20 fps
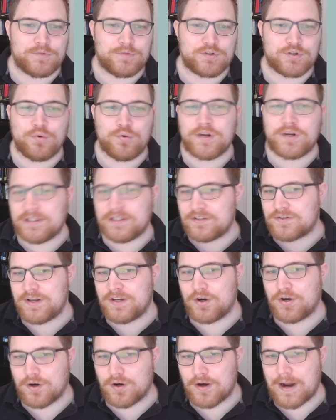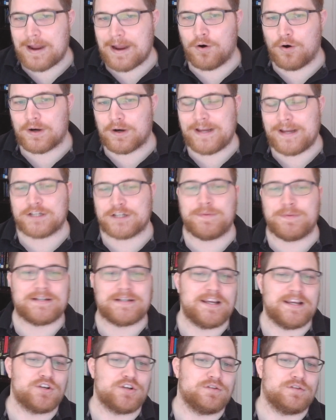so consider our
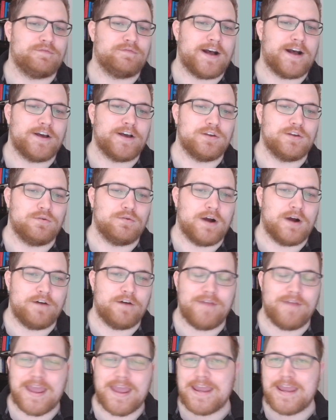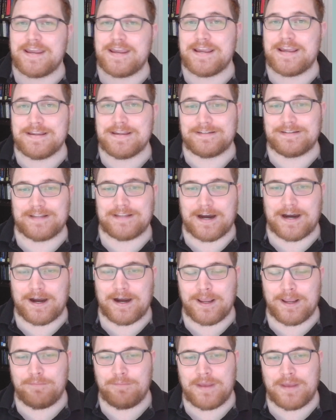expectation value of A in
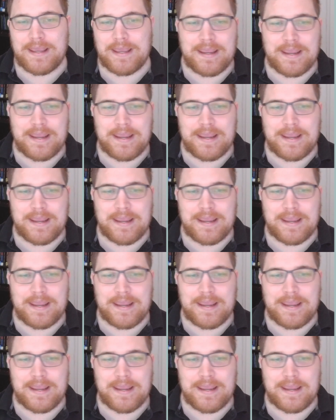time,